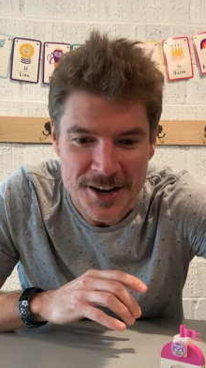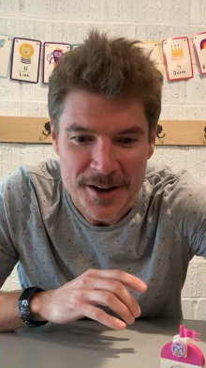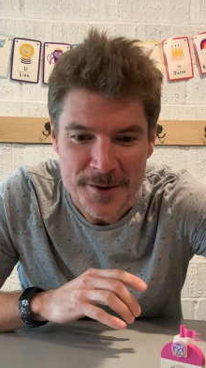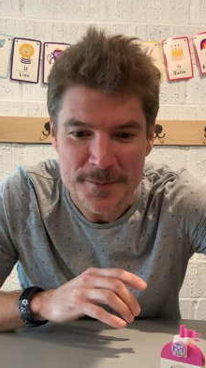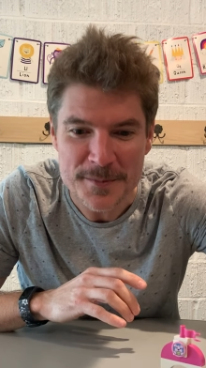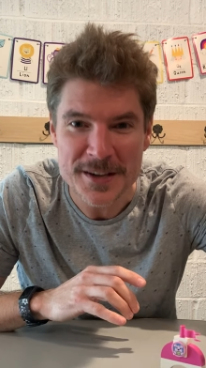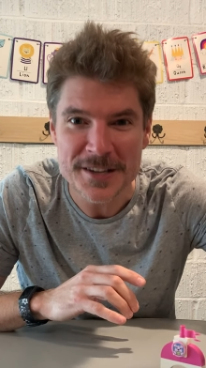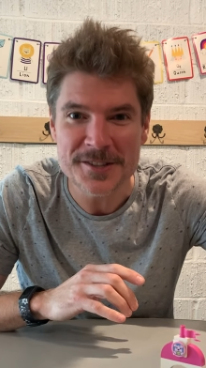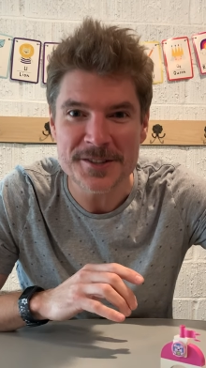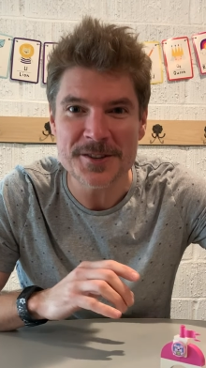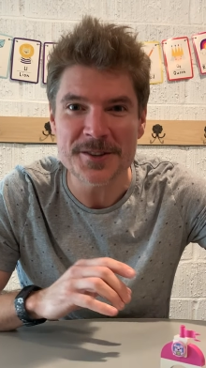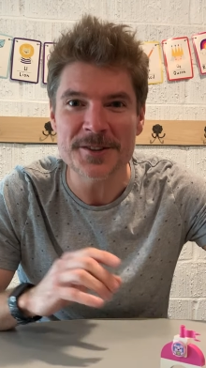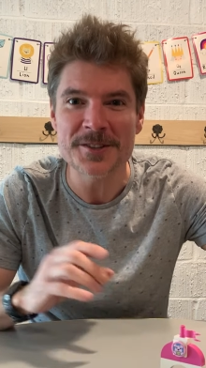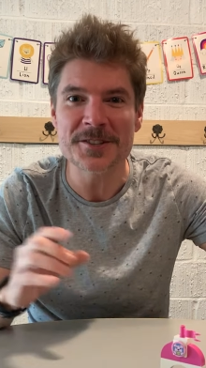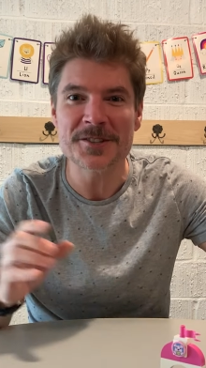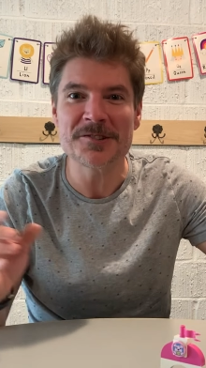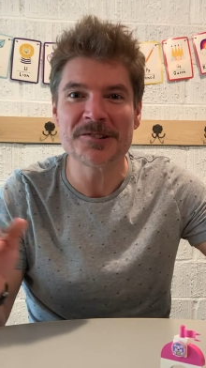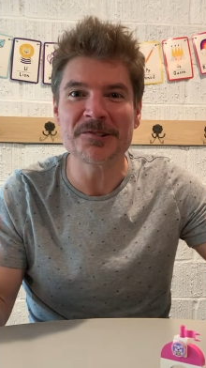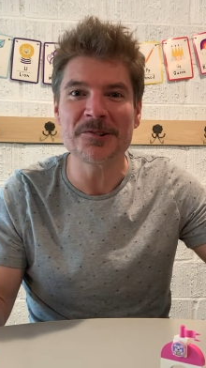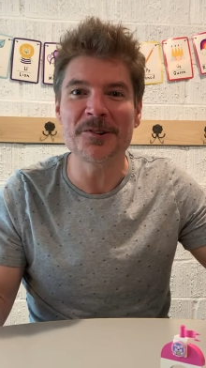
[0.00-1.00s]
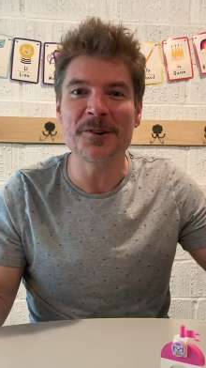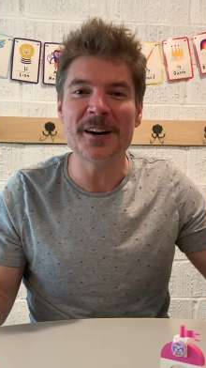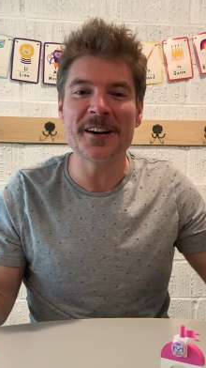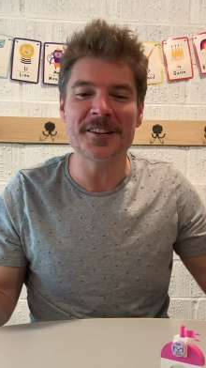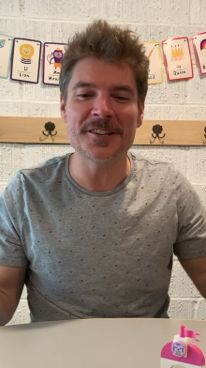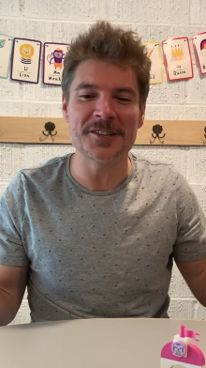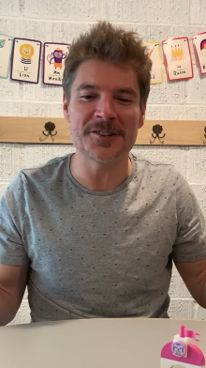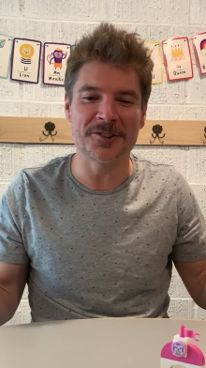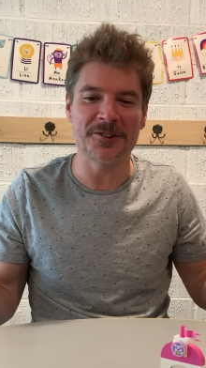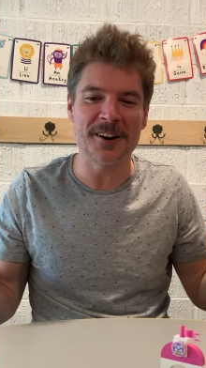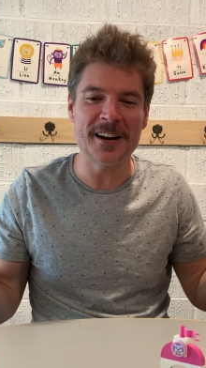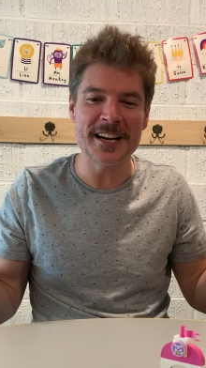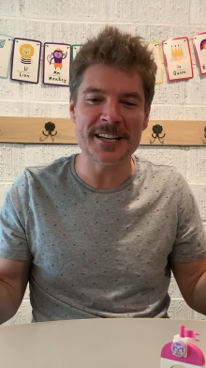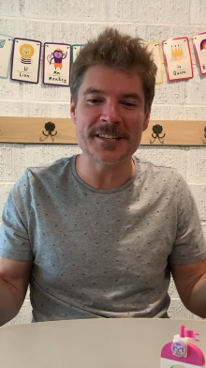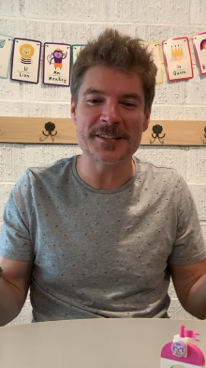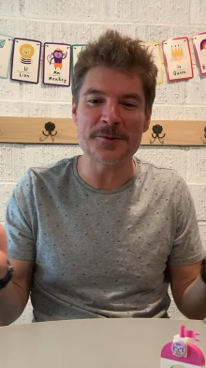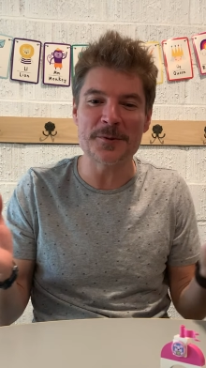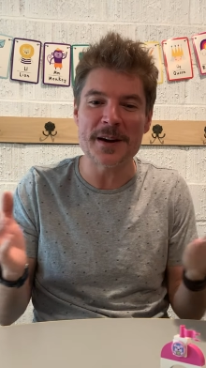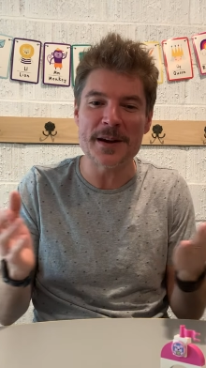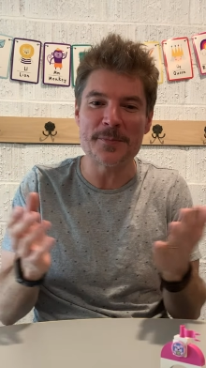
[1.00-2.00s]
Mr. Street
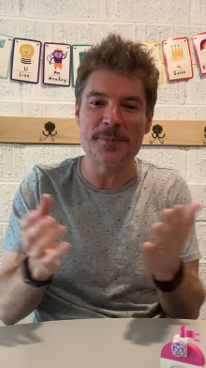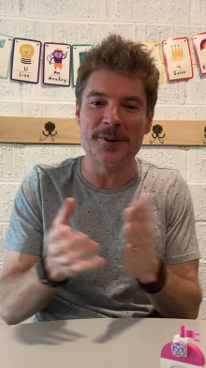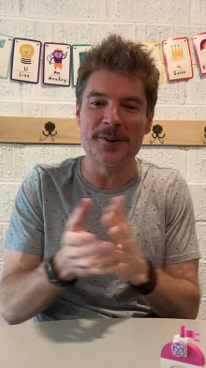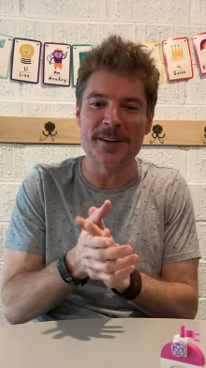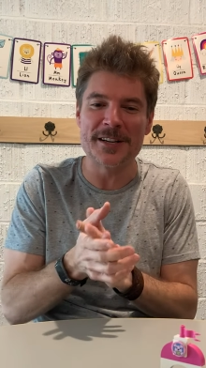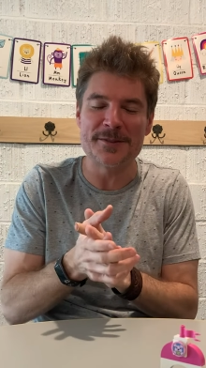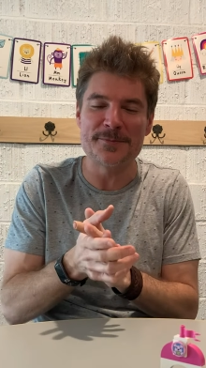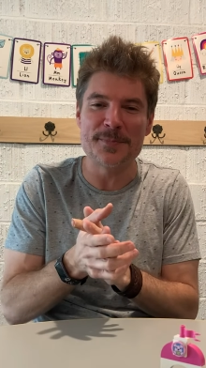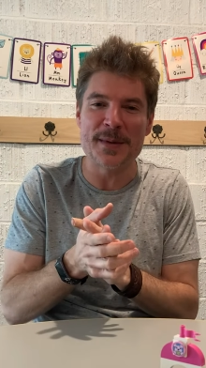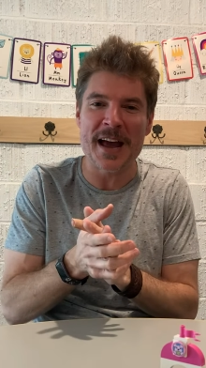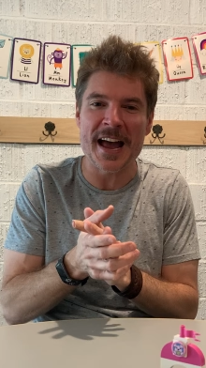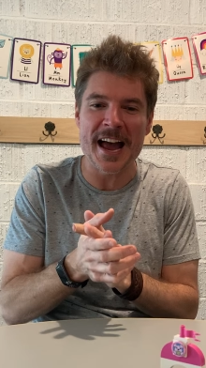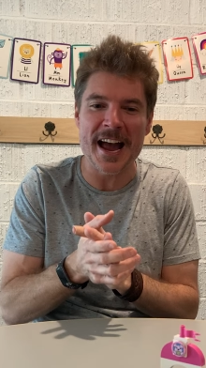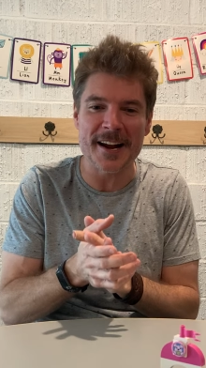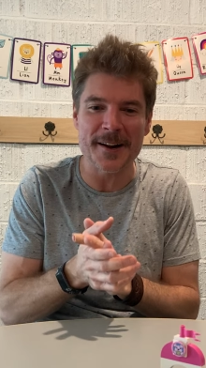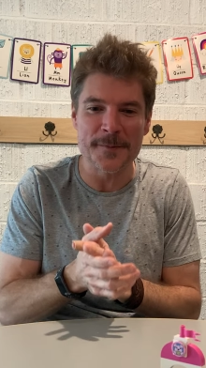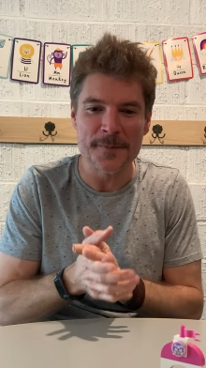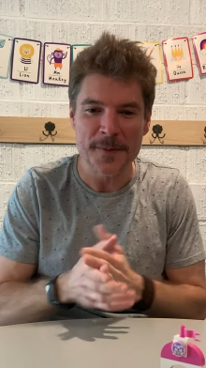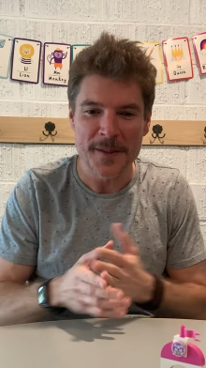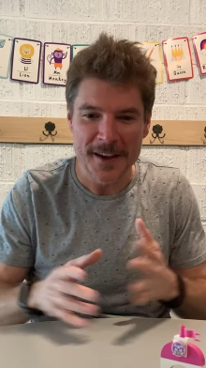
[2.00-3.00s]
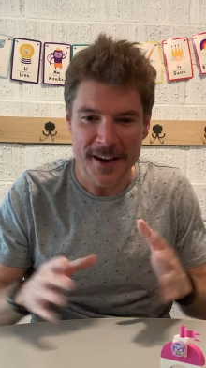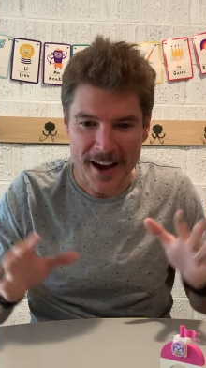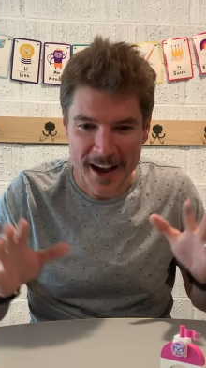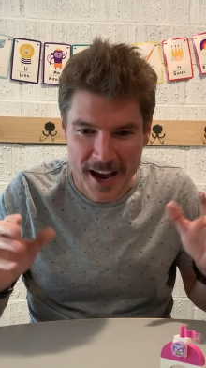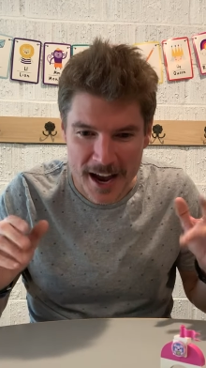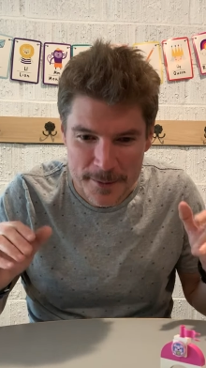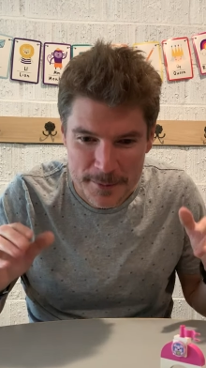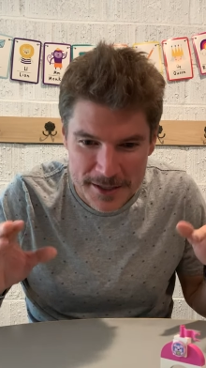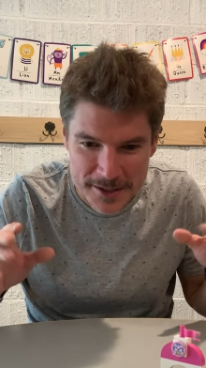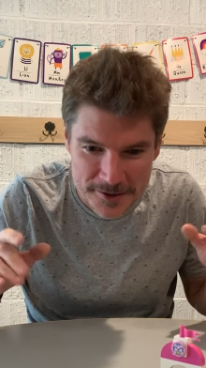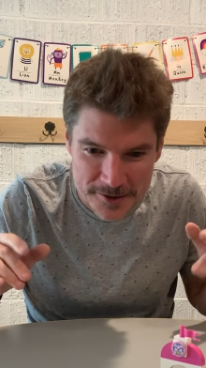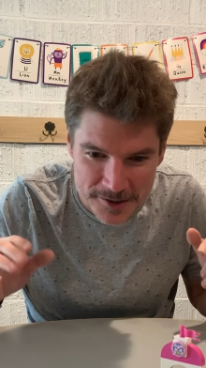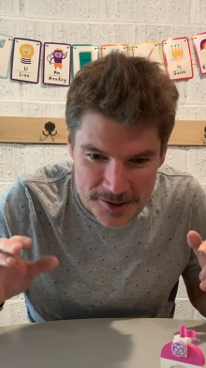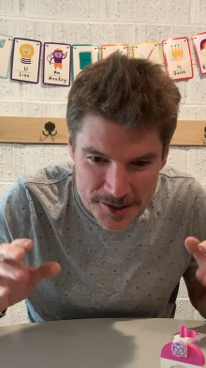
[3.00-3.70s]
Sweeper is back. Hi, Mr.